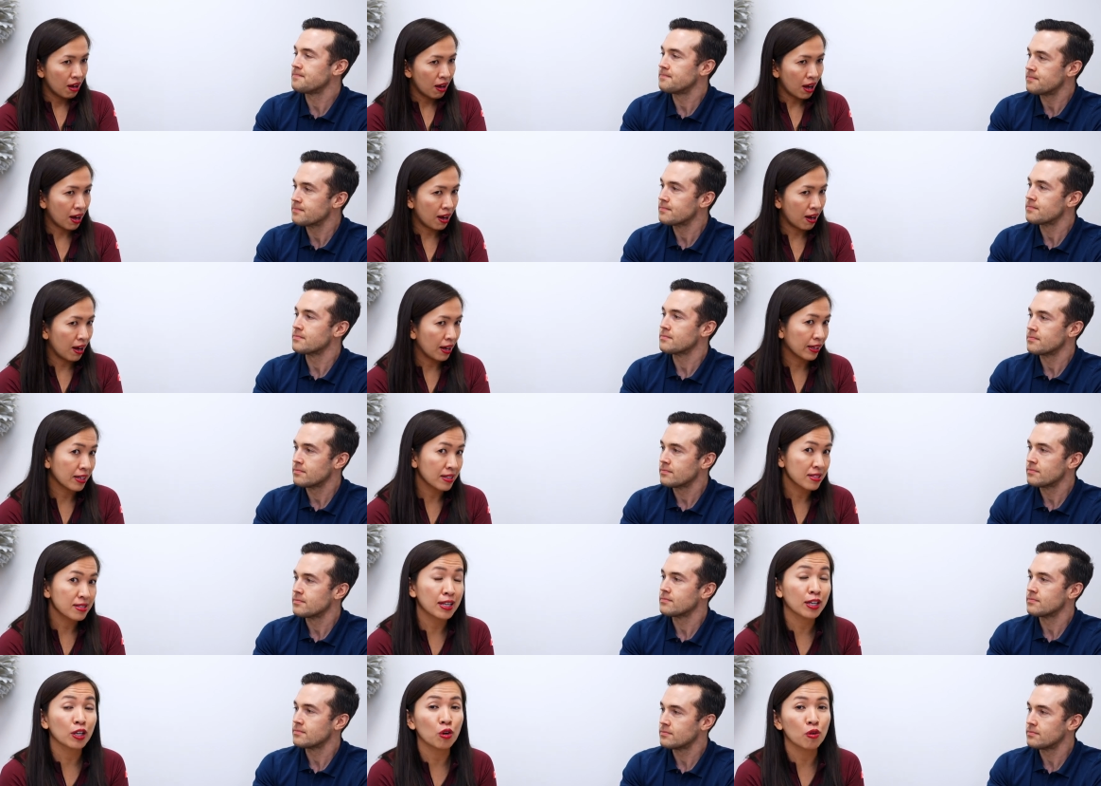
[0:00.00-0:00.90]
Speaker 1: uh, I guess,
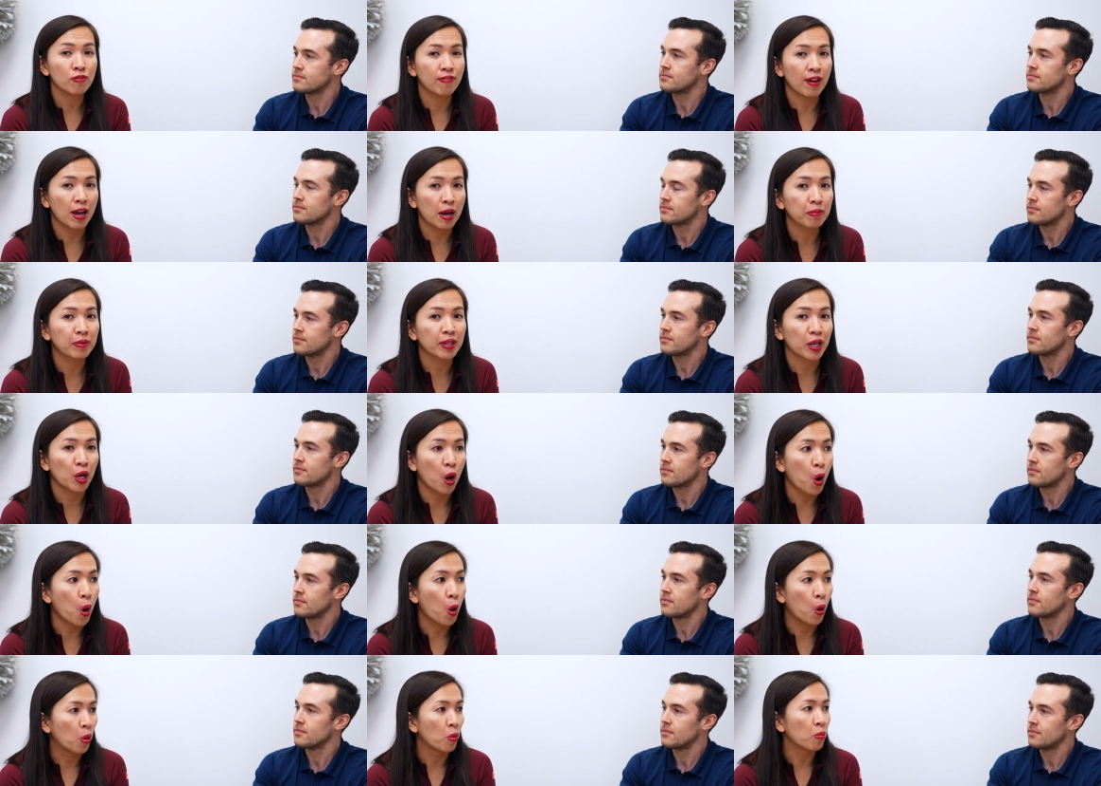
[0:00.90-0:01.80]
single family
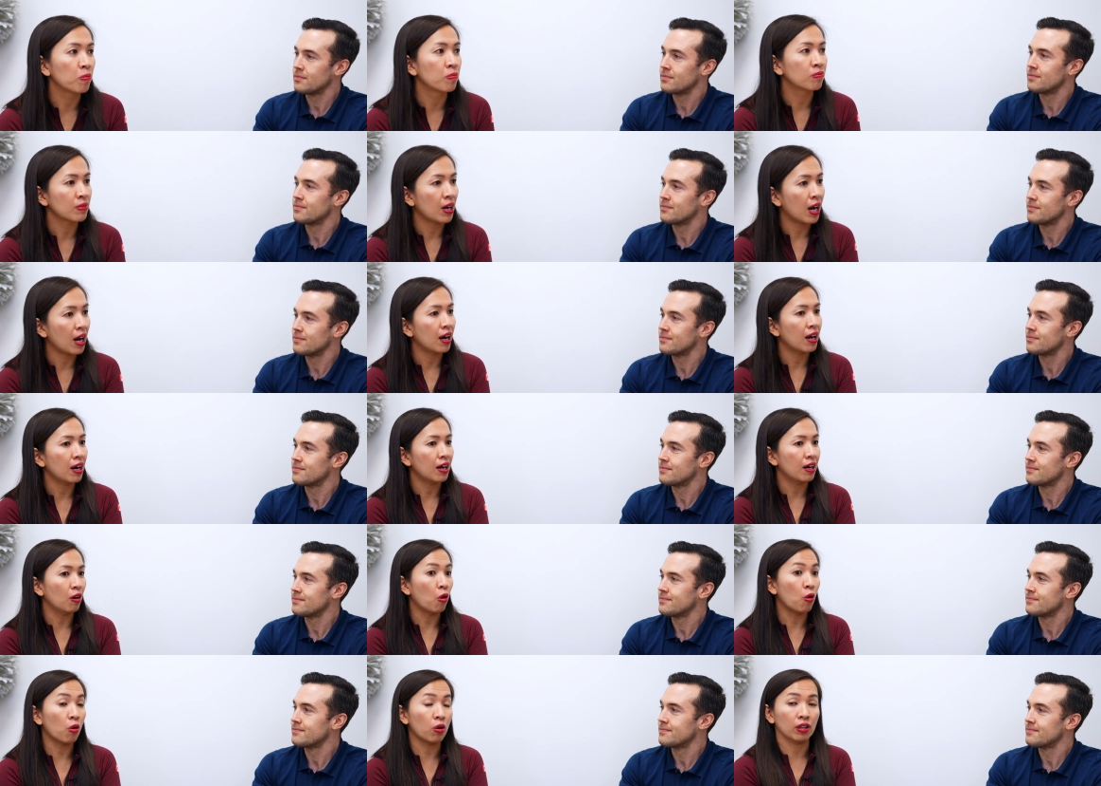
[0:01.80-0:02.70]
home uh,
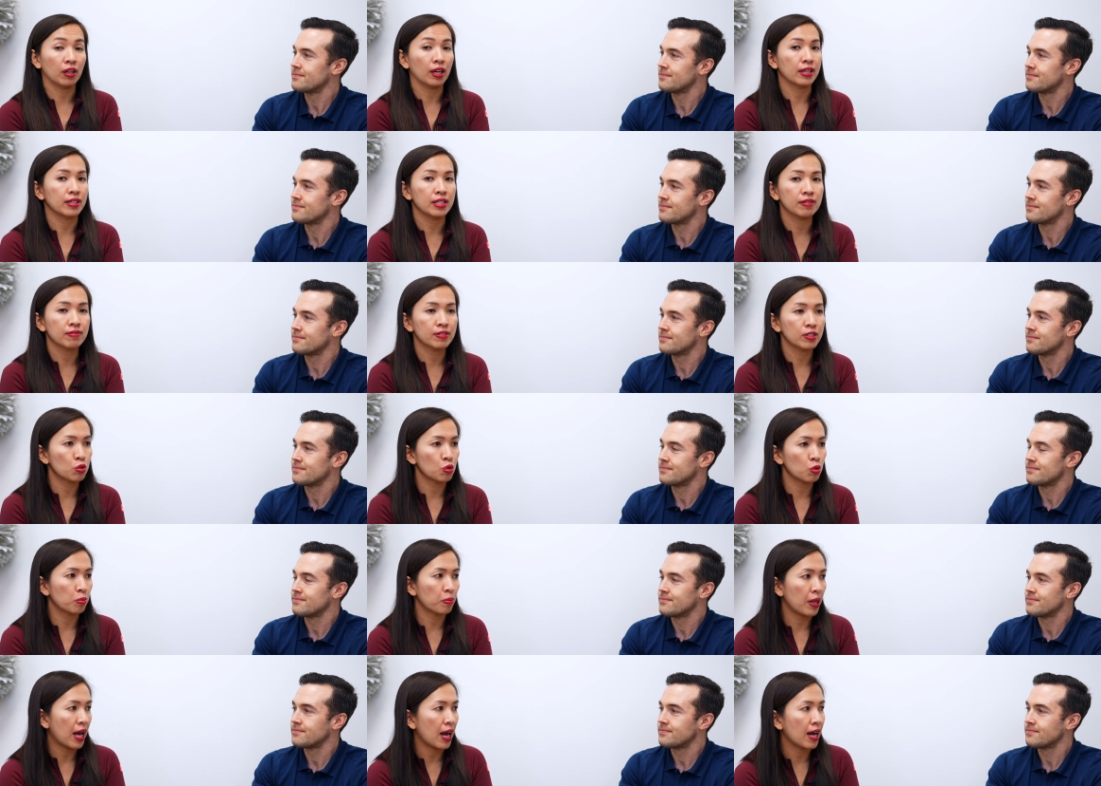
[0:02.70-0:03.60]
or like even
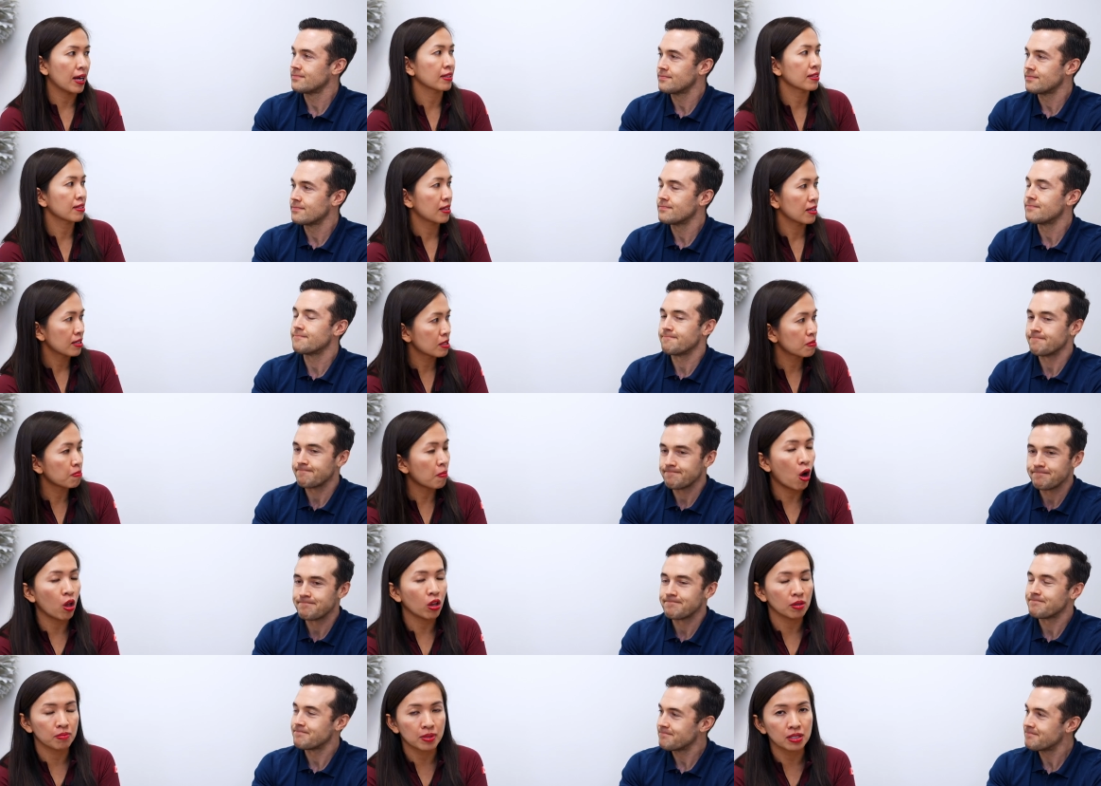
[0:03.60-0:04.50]
duplex,
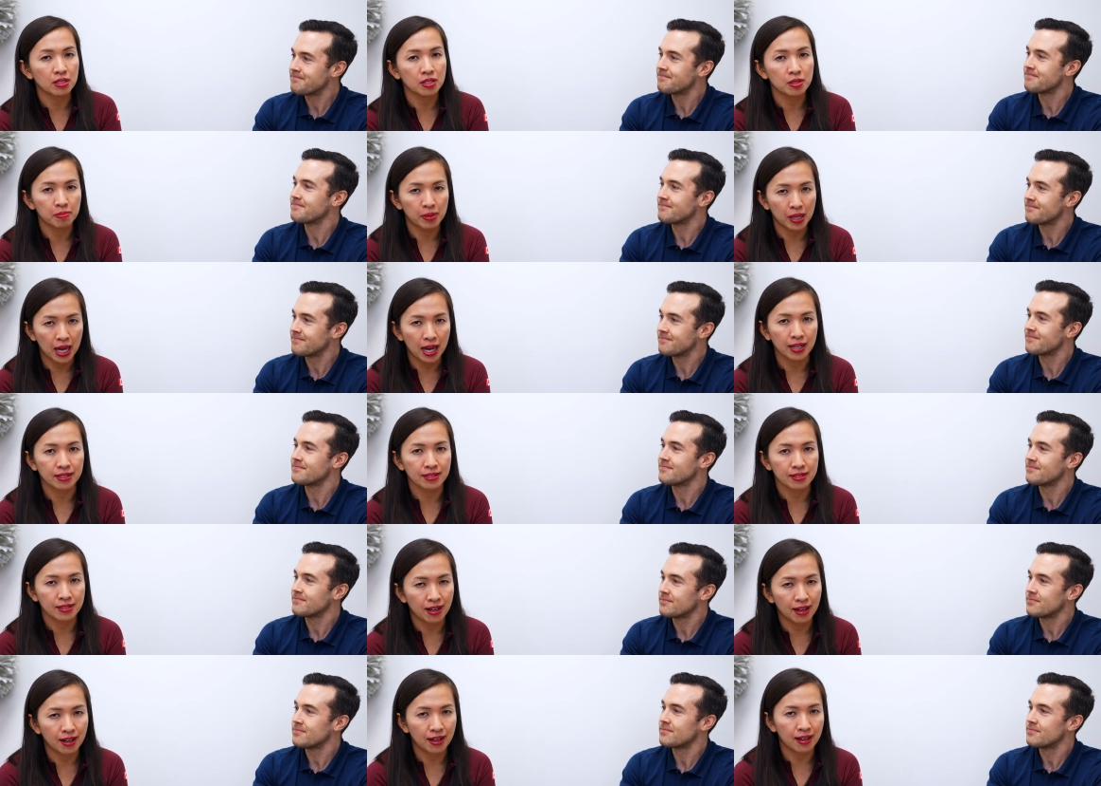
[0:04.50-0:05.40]
smaller multiplex
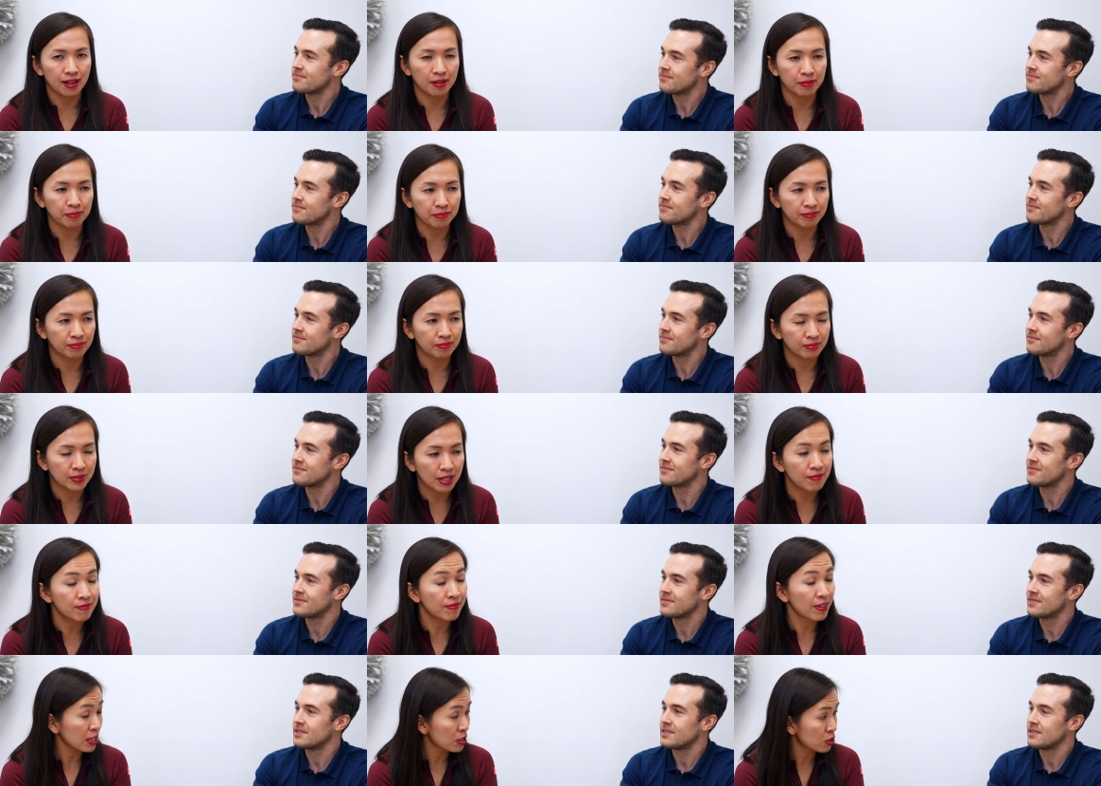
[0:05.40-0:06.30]
um,
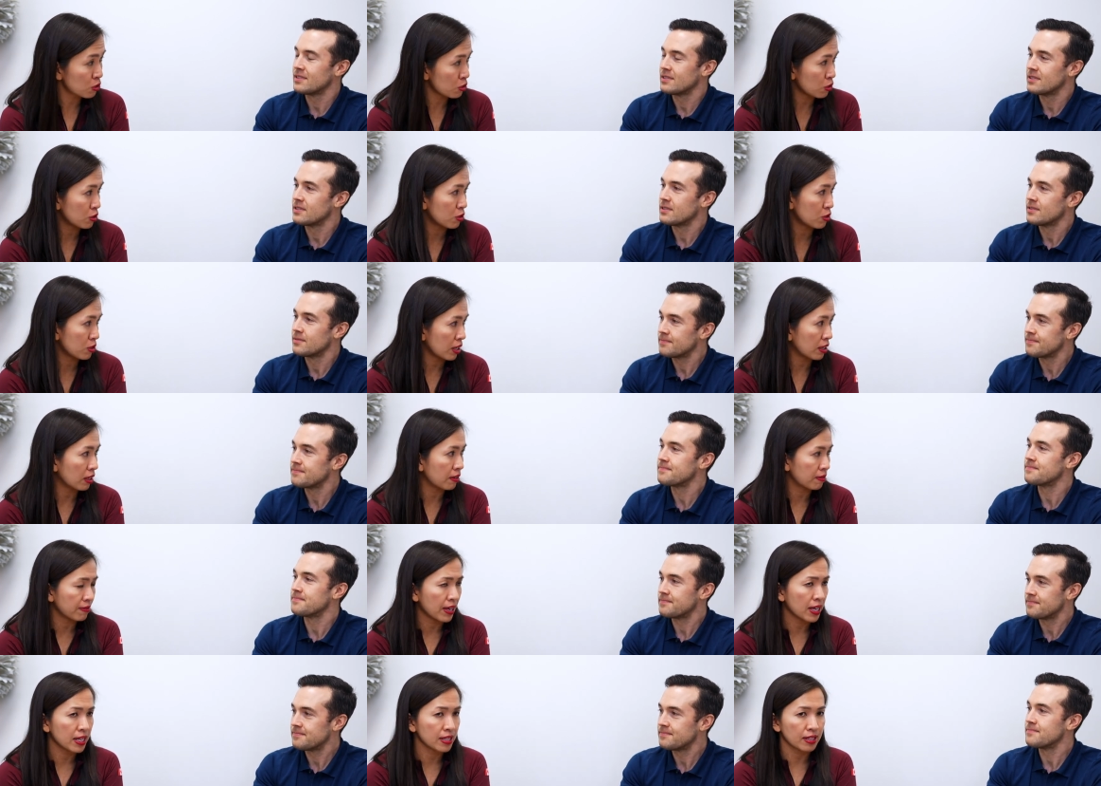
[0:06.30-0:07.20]
investors that are
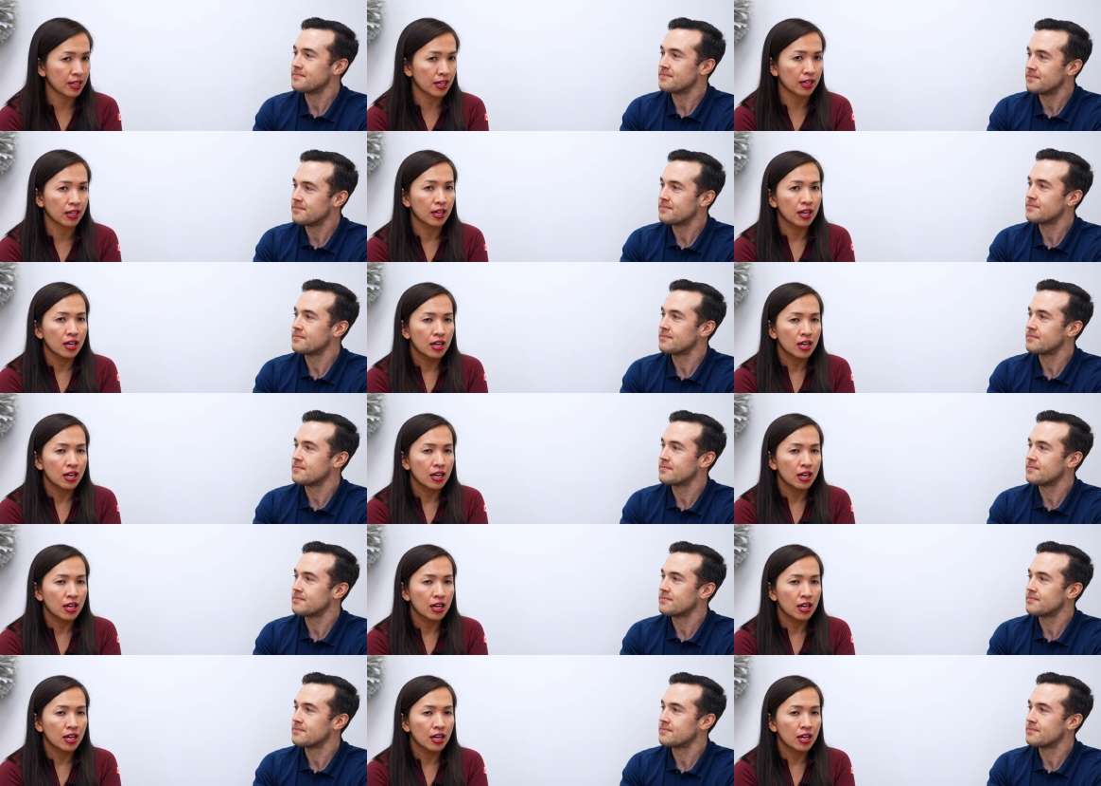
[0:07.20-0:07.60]
facing.